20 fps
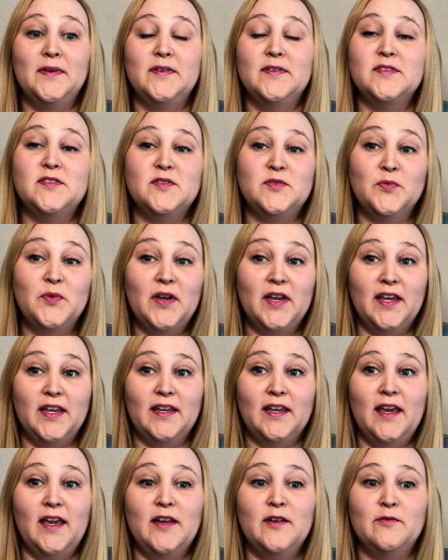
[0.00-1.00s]
swing,
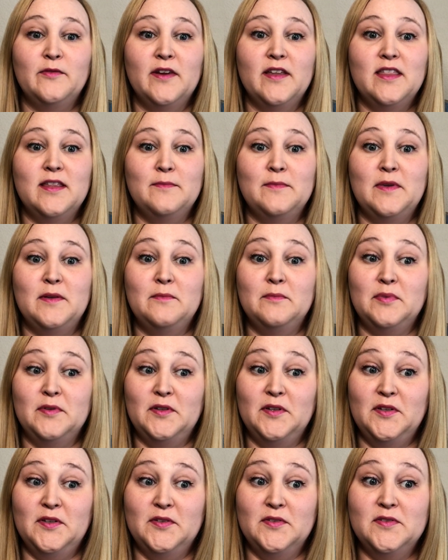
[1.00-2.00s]
and rhythm and
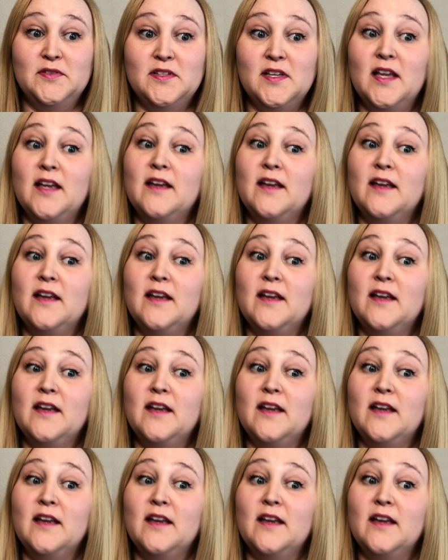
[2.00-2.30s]
blues,